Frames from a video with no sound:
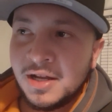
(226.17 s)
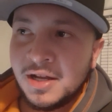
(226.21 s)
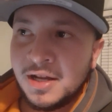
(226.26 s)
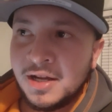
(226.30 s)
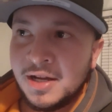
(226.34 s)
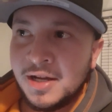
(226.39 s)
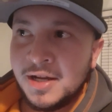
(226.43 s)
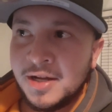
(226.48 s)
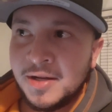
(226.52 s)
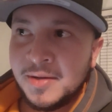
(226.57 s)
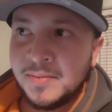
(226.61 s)

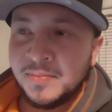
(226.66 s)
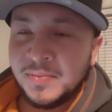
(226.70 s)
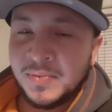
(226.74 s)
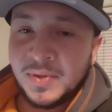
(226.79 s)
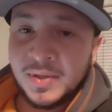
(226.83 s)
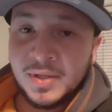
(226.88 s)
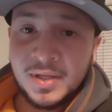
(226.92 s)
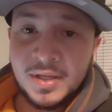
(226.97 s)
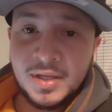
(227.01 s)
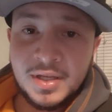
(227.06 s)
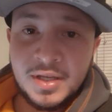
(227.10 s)

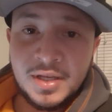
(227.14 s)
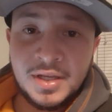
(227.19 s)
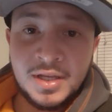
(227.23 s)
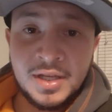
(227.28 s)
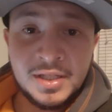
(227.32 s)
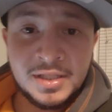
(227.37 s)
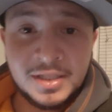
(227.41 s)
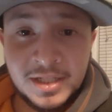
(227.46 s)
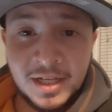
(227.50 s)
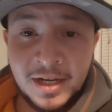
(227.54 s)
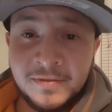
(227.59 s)
um,
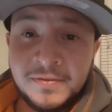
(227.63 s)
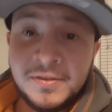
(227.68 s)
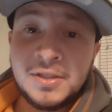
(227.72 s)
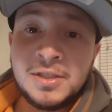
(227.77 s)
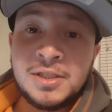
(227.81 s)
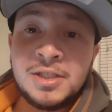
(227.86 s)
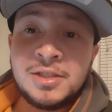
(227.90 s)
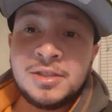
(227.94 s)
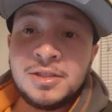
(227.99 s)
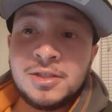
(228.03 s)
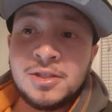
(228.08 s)
in San
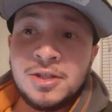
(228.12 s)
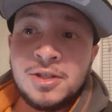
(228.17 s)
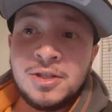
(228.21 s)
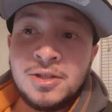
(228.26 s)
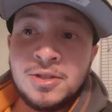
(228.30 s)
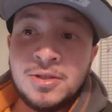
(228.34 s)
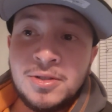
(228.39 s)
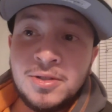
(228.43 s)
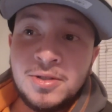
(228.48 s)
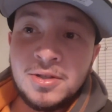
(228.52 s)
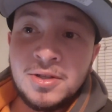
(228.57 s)

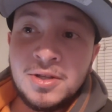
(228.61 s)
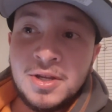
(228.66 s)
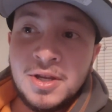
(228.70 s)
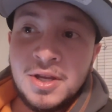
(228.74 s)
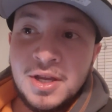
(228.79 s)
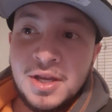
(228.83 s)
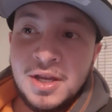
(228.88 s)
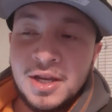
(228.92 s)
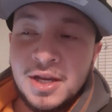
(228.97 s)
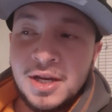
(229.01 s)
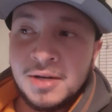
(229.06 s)
Francisco,
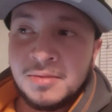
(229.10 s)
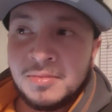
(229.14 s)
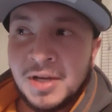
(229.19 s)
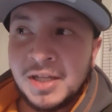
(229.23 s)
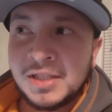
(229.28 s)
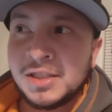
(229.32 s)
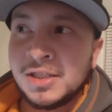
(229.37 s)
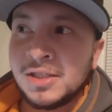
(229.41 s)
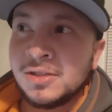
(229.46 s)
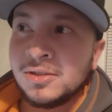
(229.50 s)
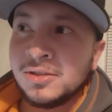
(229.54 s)
in
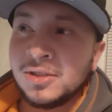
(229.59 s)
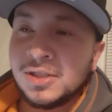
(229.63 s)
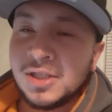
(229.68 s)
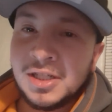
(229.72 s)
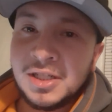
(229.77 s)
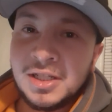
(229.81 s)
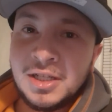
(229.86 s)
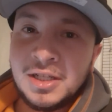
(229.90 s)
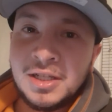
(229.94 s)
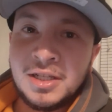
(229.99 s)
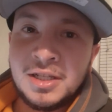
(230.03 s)
Mexico
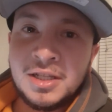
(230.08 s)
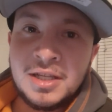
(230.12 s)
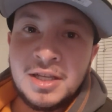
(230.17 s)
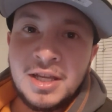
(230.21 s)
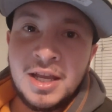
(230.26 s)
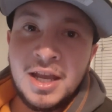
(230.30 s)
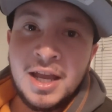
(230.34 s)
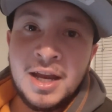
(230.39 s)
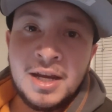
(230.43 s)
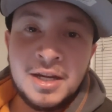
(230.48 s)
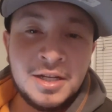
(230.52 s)
City,
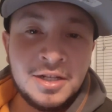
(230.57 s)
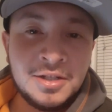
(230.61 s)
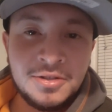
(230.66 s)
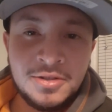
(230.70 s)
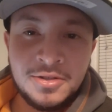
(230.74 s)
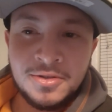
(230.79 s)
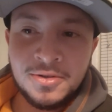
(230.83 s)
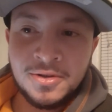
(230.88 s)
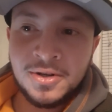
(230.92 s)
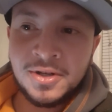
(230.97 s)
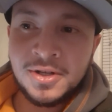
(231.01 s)
and in
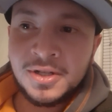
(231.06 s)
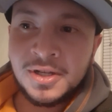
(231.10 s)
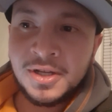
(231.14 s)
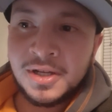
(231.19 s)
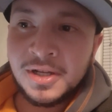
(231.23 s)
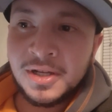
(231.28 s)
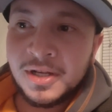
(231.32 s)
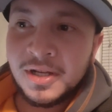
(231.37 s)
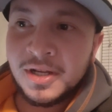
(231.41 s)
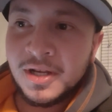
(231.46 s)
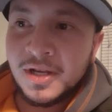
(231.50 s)
New York.
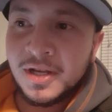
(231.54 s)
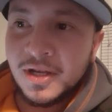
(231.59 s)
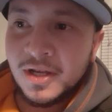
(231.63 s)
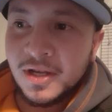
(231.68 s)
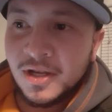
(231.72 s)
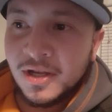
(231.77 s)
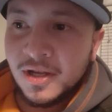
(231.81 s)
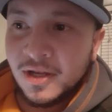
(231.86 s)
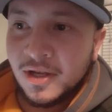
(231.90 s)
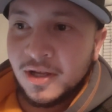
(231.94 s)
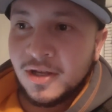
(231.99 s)

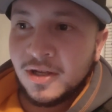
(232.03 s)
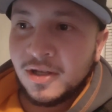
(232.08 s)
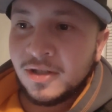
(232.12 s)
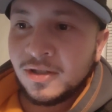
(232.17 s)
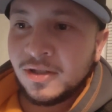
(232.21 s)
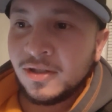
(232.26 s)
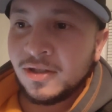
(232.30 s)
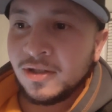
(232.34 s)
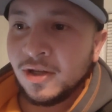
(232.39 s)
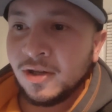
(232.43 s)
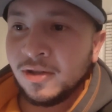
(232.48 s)

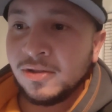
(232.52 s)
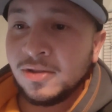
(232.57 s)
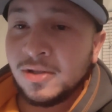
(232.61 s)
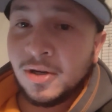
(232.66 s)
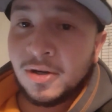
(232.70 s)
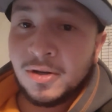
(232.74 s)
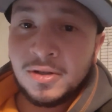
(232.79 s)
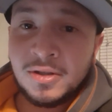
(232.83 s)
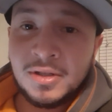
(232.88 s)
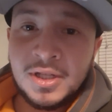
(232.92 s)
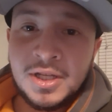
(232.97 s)
So
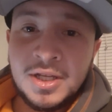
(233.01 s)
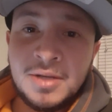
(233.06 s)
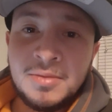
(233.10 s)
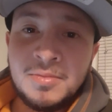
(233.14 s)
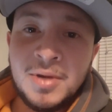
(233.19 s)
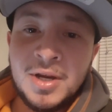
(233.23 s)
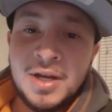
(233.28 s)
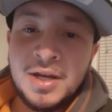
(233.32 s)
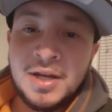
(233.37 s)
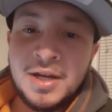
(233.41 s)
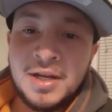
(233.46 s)
totaling
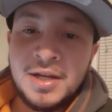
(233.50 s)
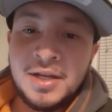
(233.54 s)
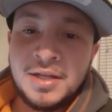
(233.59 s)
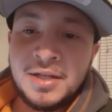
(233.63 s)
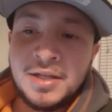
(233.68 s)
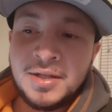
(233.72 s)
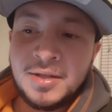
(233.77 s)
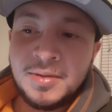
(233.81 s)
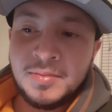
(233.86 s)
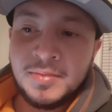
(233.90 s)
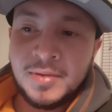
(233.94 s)
my
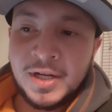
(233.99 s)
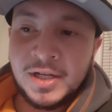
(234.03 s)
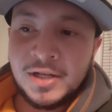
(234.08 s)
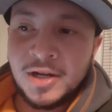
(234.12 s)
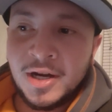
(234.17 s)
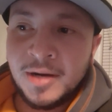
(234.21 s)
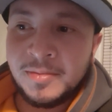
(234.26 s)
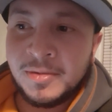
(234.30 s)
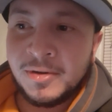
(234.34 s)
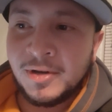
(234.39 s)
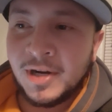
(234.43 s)

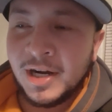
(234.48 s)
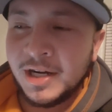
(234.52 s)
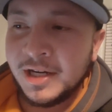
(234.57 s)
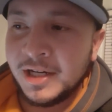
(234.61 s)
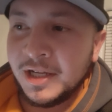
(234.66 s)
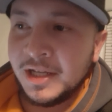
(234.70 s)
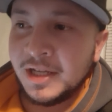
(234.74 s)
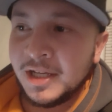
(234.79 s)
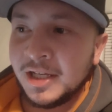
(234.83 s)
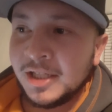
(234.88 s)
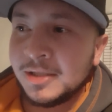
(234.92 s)

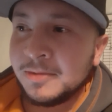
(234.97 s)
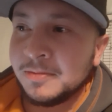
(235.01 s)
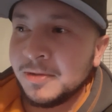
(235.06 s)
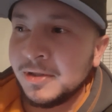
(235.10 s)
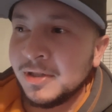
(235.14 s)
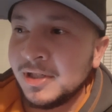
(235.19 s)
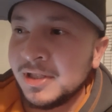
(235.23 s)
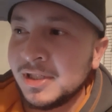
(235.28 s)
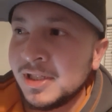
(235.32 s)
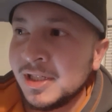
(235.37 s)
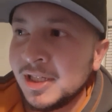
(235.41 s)
copywriting
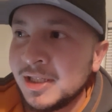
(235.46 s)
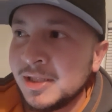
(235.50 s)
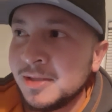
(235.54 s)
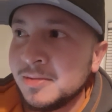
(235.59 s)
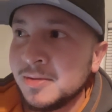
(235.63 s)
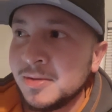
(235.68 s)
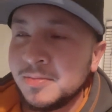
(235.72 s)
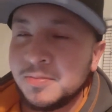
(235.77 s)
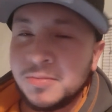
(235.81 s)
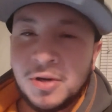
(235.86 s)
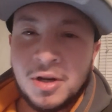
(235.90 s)
experience has
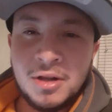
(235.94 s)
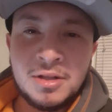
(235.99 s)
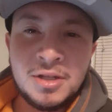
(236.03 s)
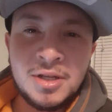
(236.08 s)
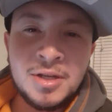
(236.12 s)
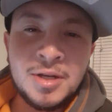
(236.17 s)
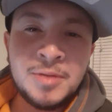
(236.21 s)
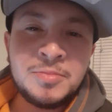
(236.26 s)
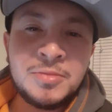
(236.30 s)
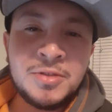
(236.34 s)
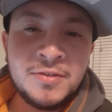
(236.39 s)
probably
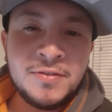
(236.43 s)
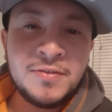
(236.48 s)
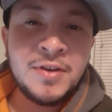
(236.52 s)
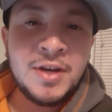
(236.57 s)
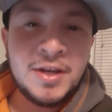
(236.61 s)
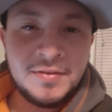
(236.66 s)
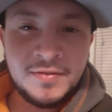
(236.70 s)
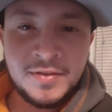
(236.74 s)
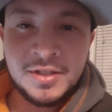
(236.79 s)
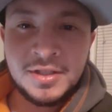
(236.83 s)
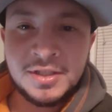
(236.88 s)
up to
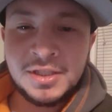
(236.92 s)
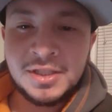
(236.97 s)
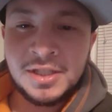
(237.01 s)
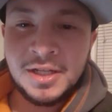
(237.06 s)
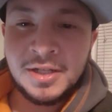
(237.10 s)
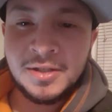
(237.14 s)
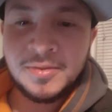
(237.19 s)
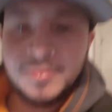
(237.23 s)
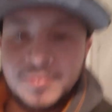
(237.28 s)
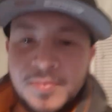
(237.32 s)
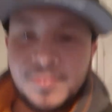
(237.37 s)
5 years
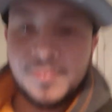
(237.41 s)
now.